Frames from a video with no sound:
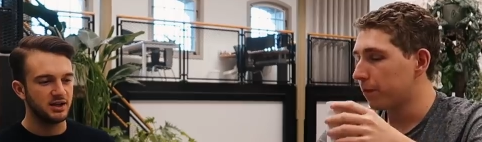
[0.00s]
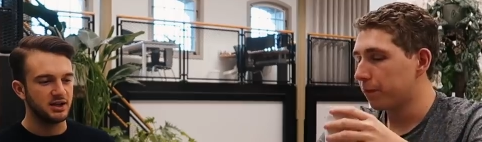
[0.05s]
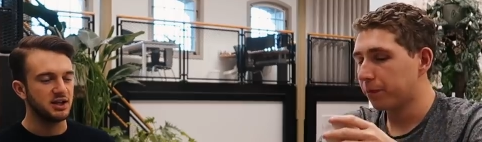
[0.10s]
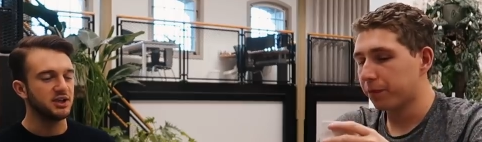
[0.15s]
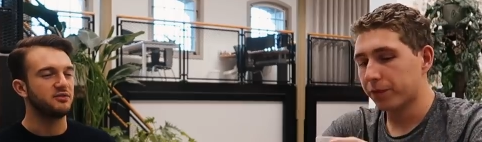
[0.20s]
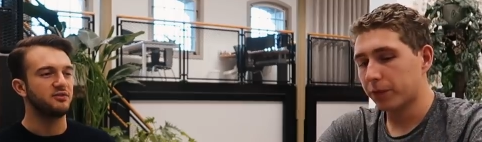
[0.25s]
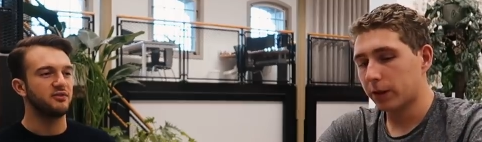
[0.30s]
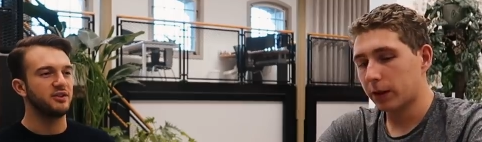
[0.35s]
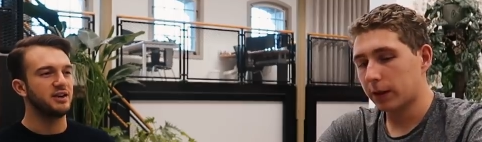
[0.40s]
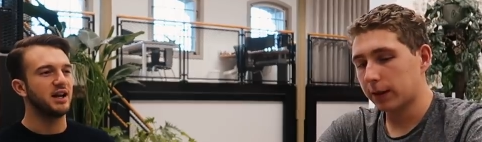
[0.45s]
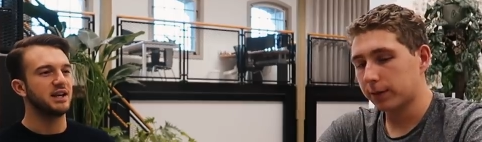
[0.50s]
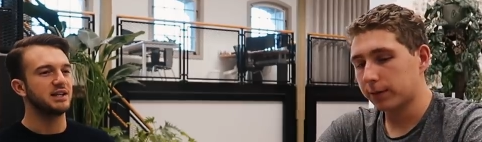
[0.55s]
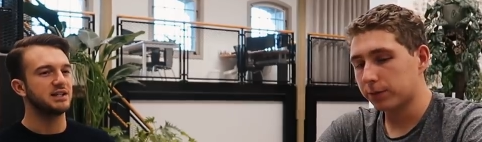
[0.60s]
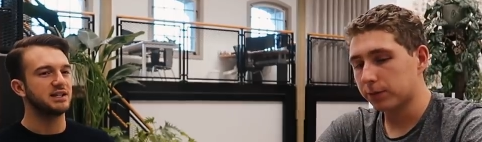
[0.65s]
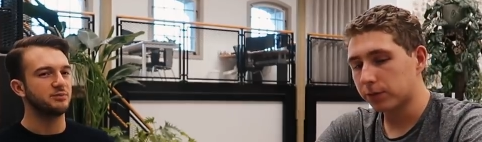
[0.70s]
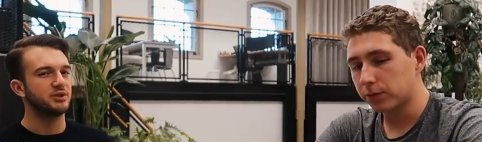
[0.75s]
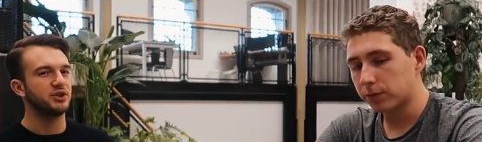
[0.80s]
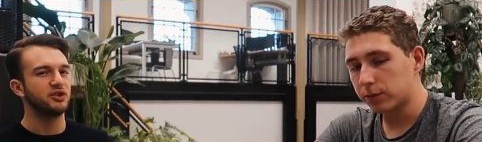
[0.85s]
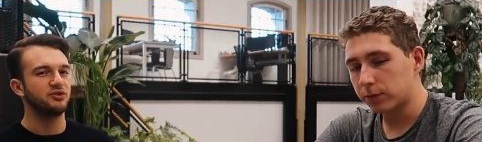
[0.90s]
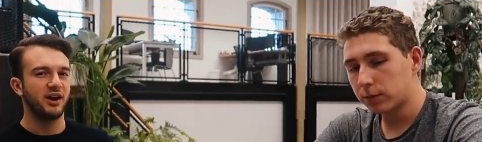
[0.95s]
Speaker 1: you're a
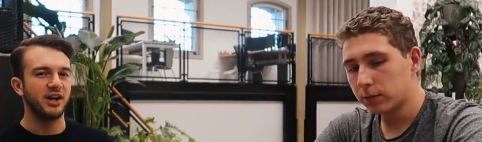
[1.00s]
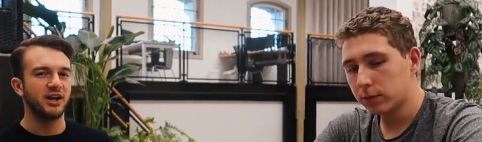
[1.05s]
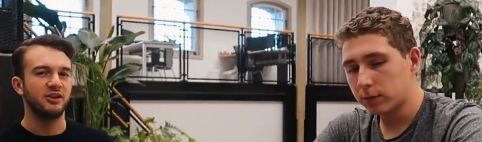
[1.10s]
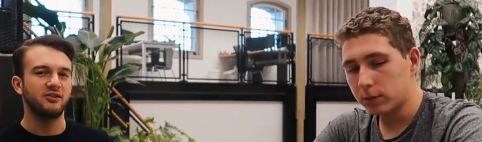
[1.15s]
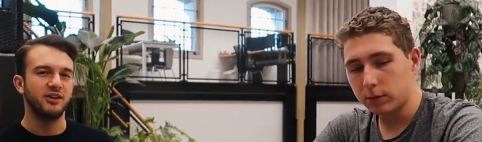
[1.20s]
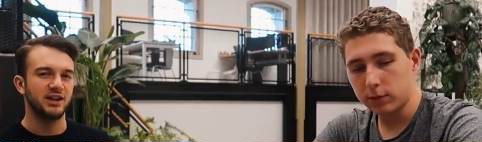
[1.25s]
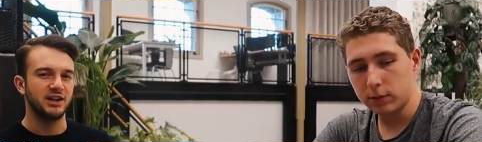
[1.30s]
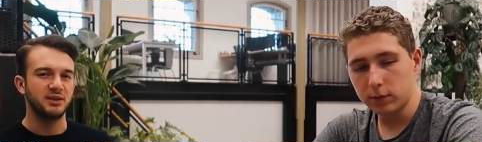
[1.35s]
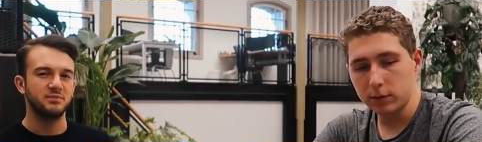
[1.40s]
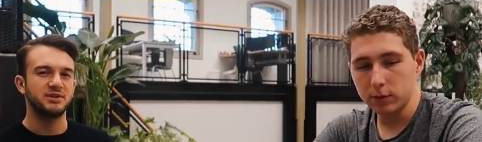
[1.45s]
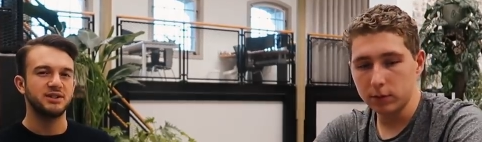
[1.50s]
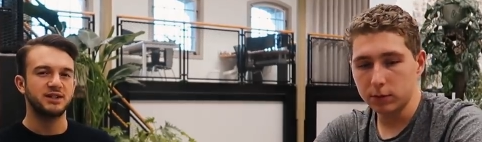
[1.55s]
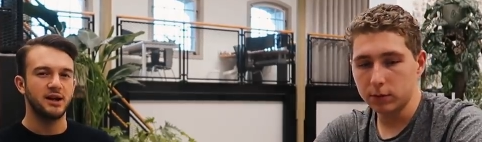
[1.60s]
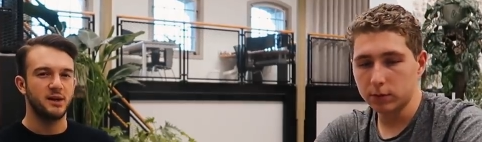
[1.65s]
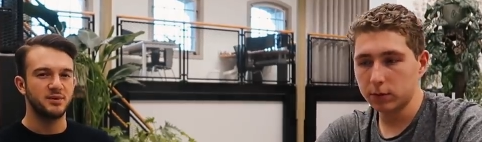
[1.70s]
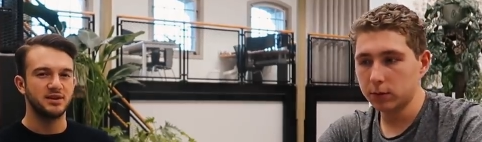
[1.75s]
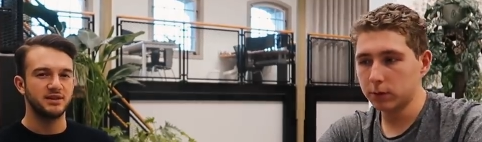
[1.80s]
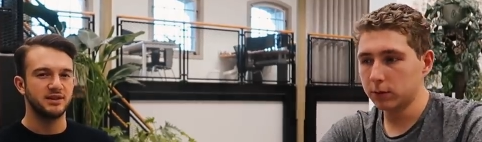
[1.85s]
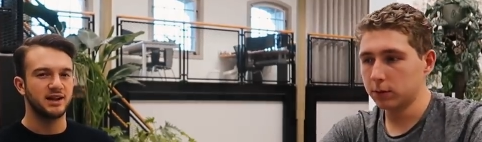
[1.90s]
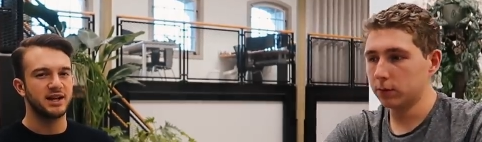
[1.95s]
freelancer, but you try and create the
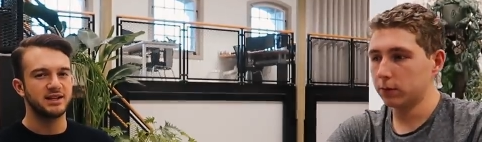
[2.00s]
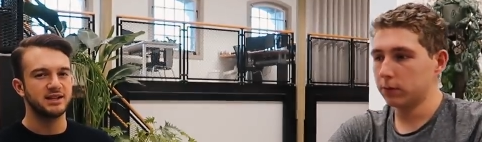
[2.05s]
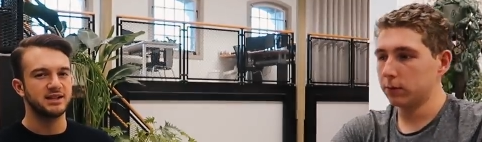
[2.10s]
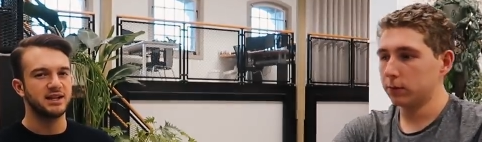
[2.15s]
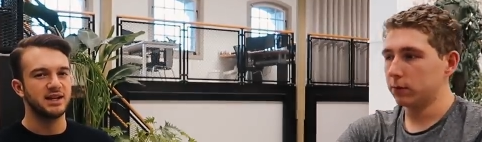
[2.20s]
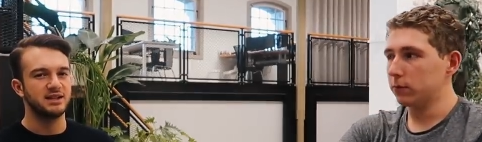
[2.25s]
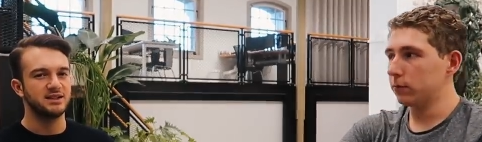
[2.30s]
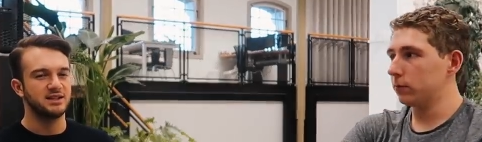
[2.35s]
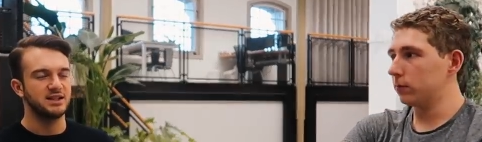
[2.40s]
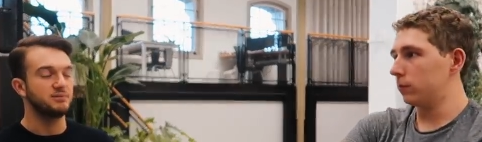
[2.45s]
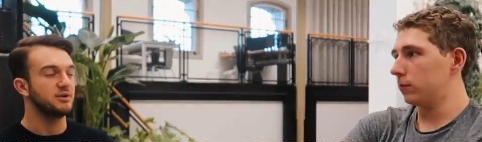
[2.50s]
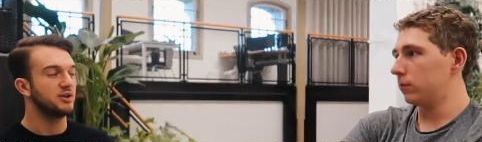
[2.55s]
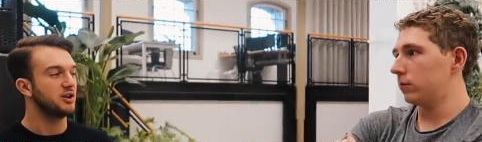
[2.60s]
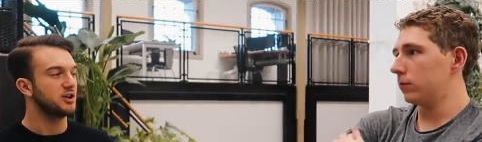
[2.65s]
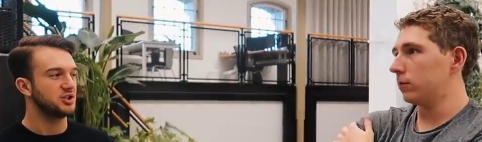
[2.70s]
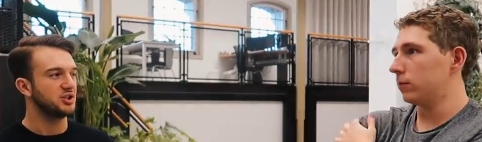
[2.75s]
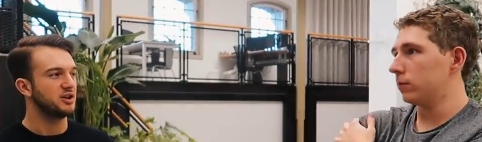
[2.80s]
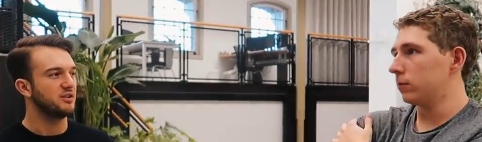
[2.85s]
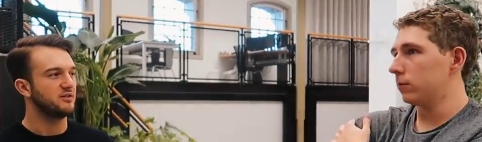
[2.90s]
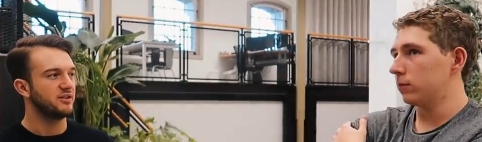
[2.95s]
perception that it's an agency
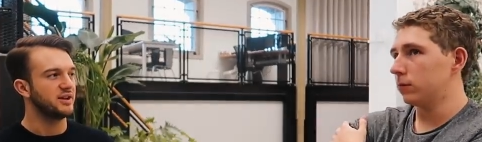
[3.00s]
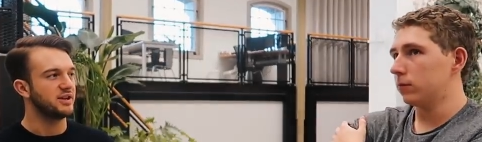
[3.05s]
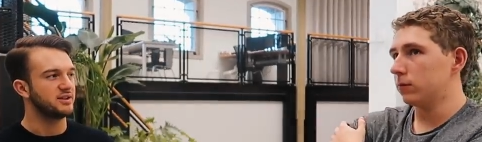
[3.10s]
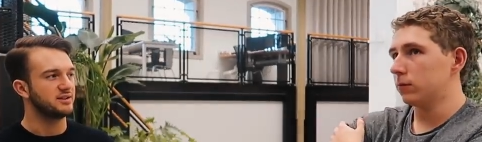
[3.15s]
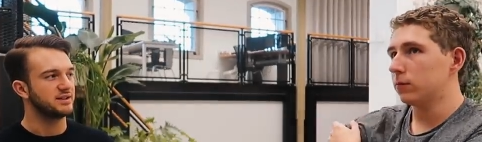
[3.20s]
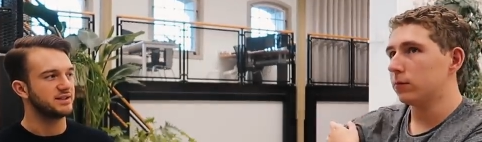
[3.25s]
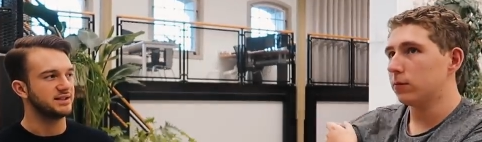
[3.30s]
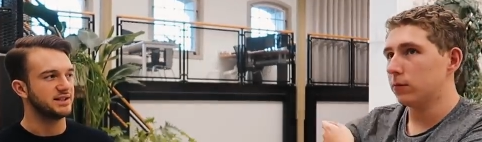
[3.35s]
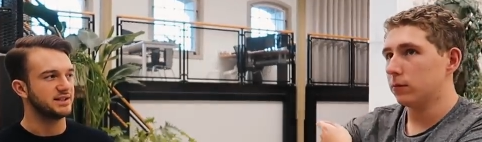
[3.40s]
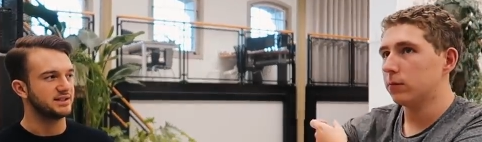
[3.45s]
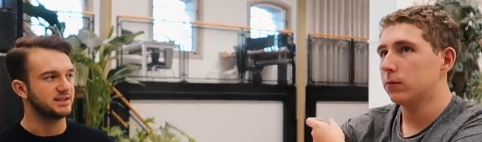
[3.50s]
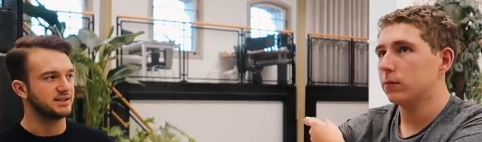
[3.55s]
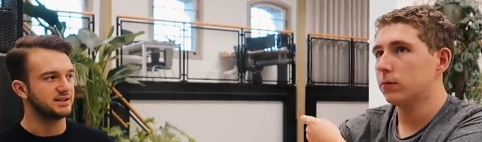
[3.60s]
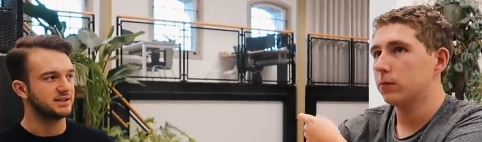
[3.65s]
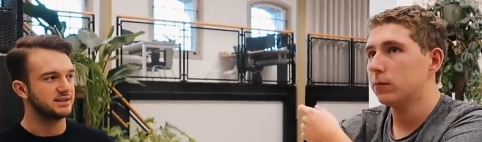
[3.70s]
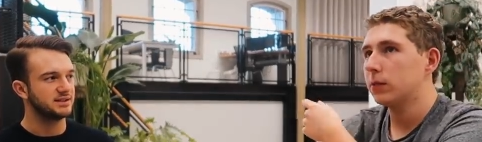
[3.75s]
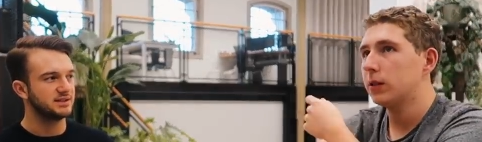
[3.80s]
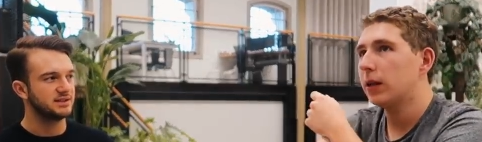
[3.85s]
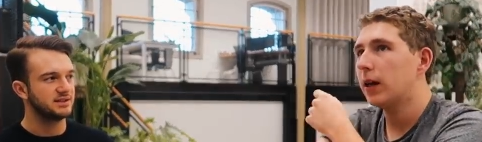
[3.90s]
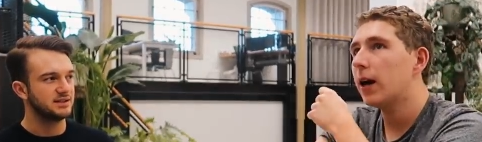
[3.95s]
because you've got facial
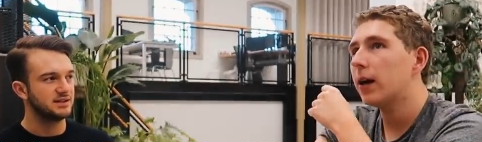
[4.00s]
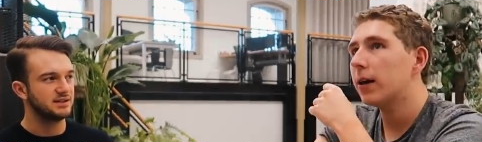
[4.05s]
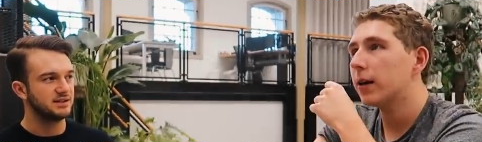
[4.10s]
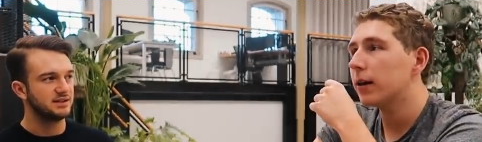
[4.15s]
assistants. Yeah,